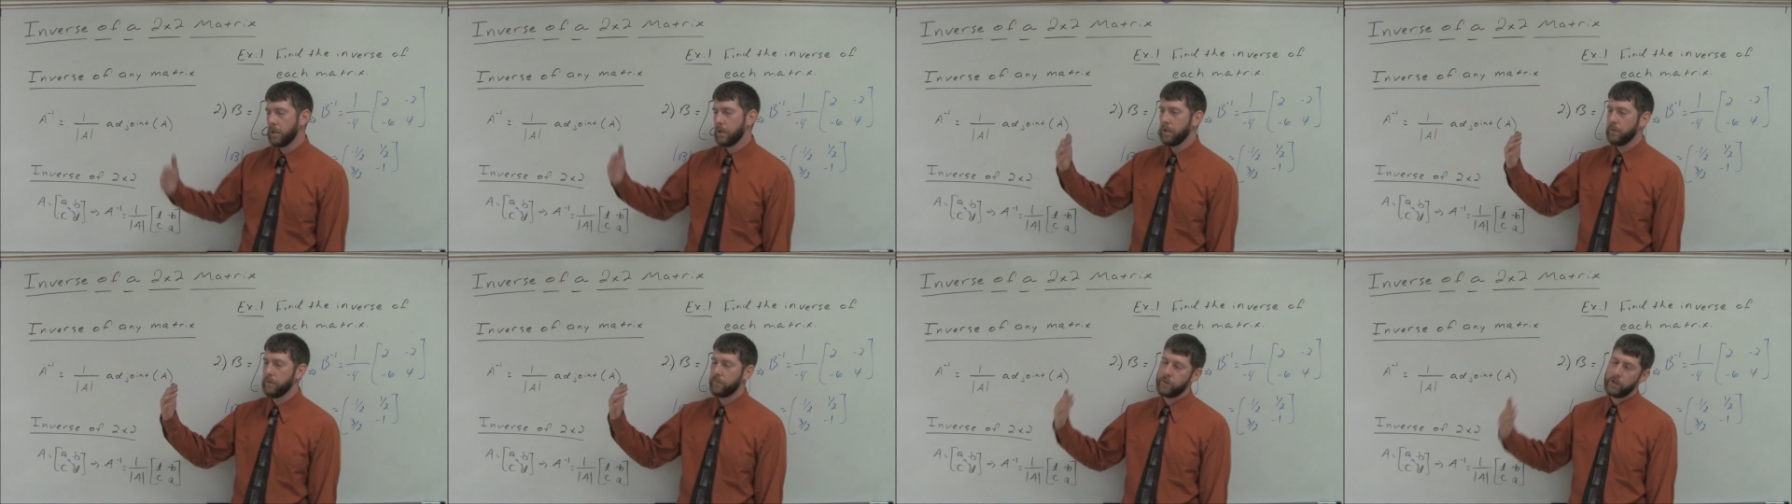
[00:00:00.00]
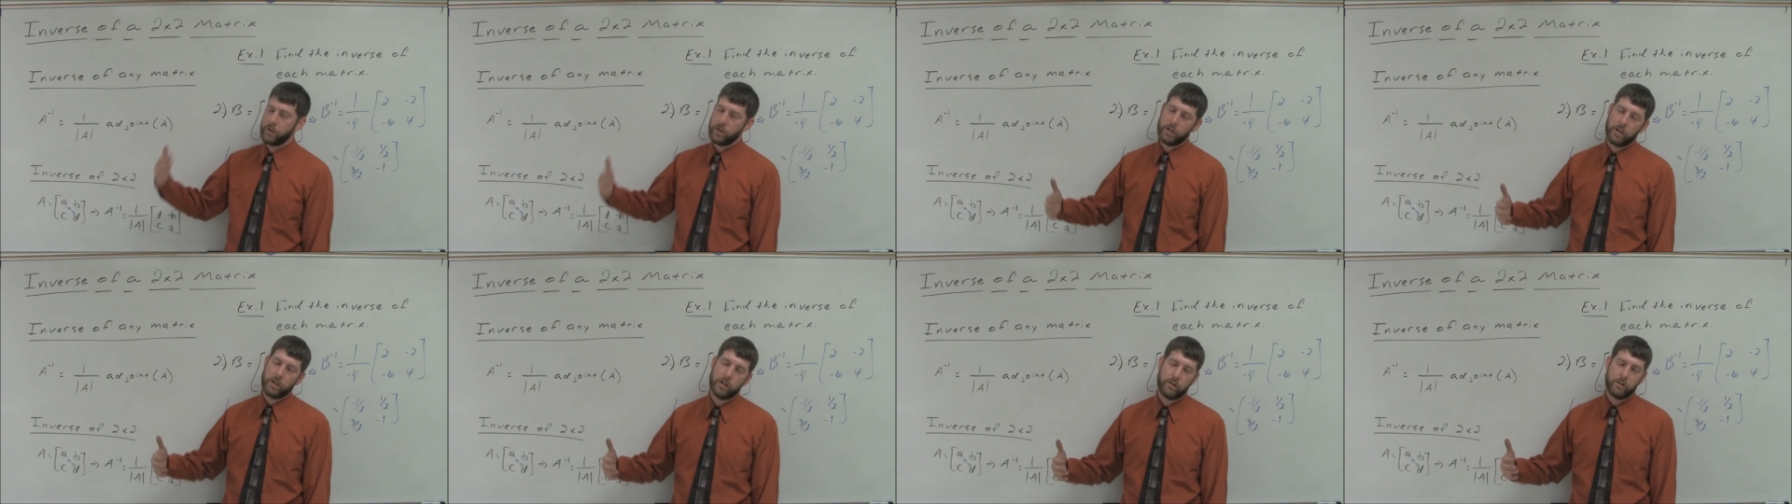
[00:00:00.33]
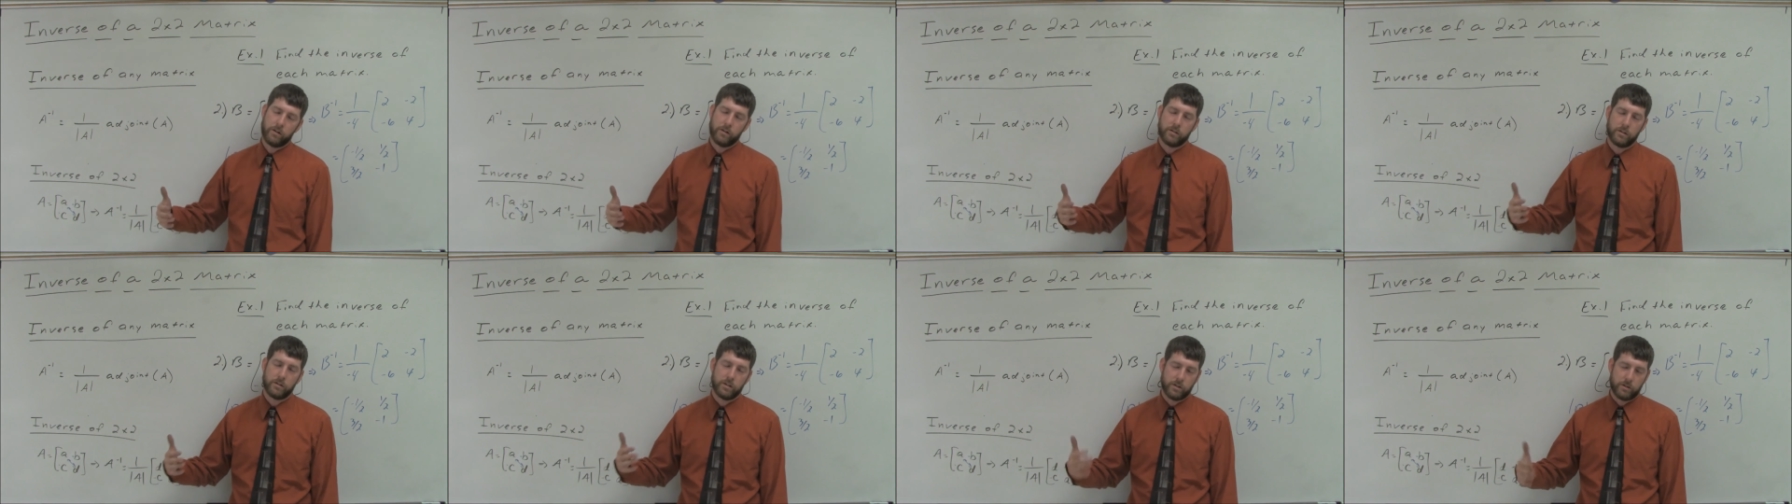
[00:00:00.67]
if
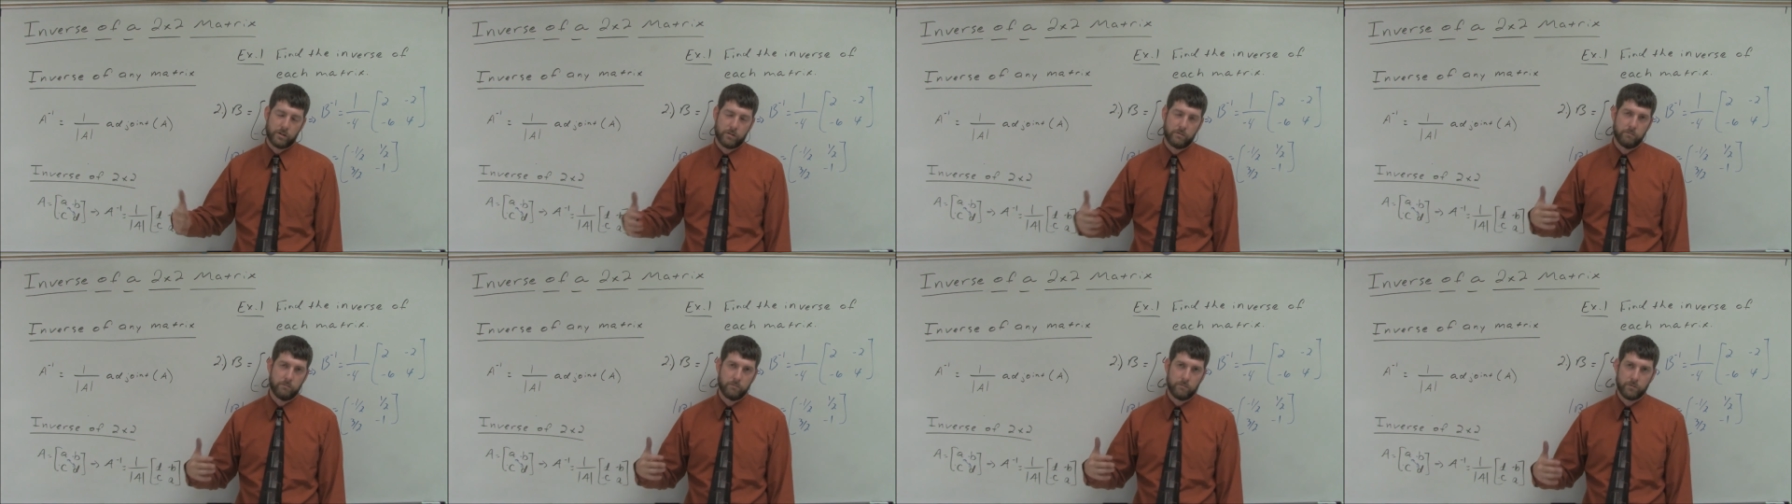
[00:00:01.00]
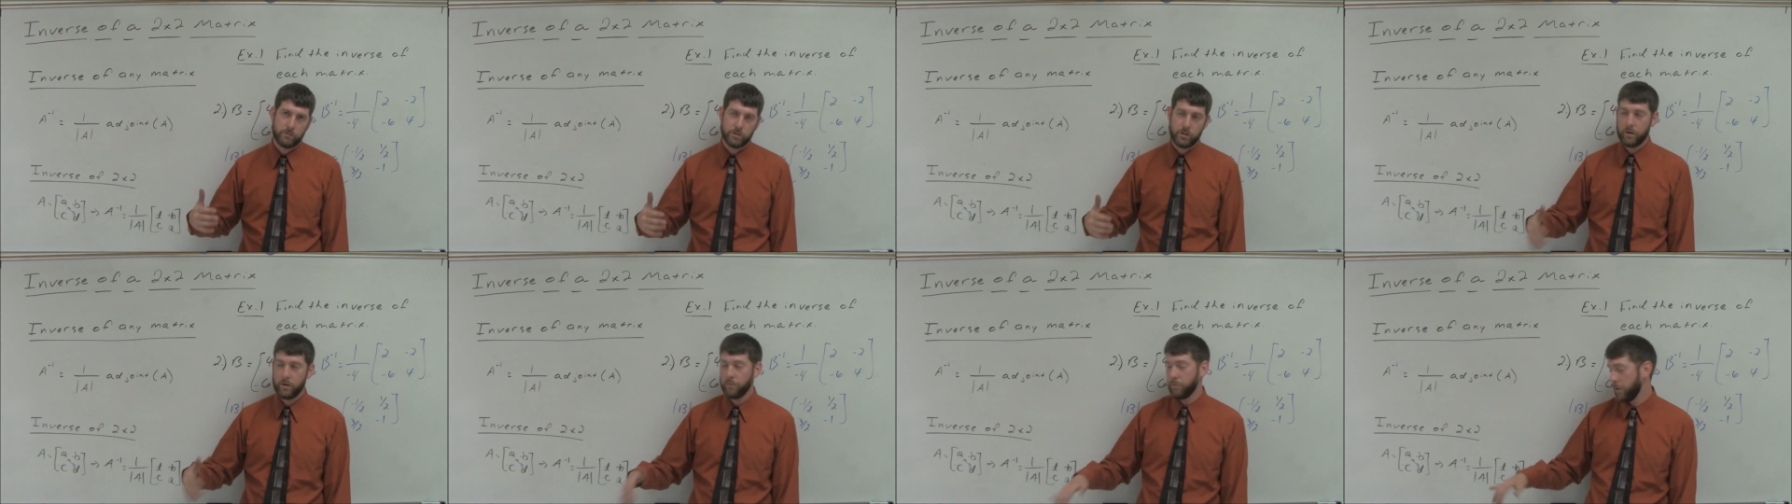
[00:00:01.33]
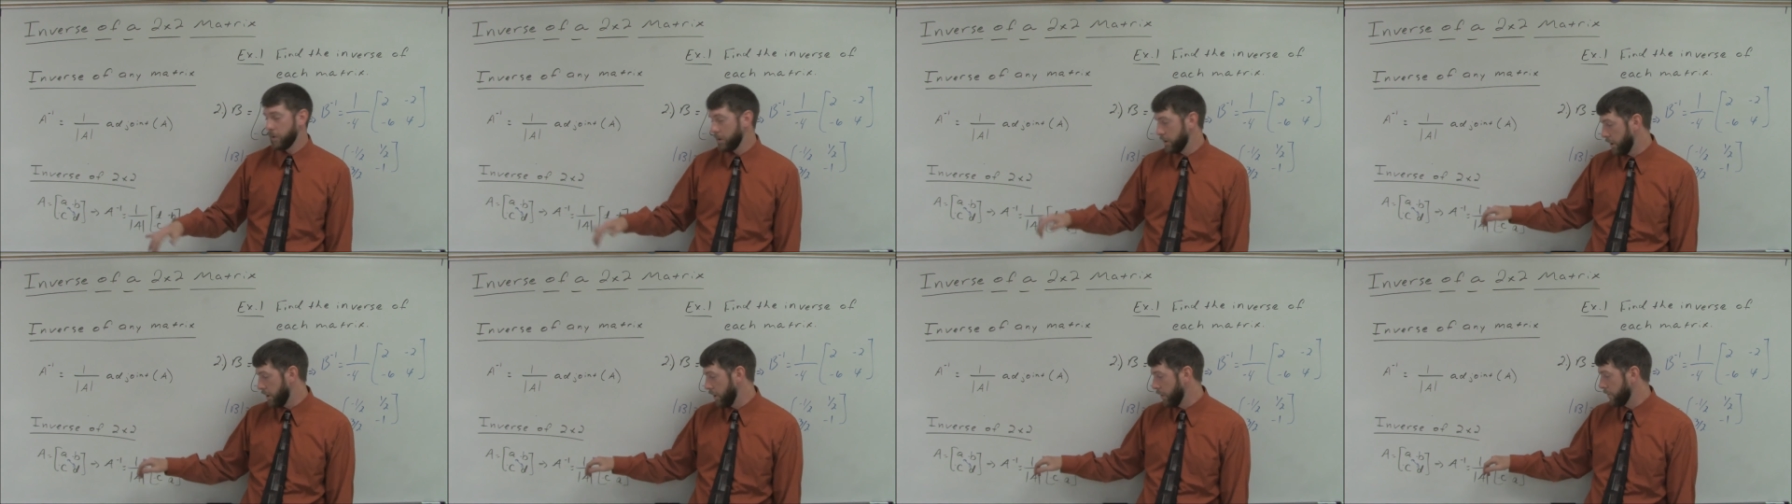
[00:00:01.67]
the, sorry, one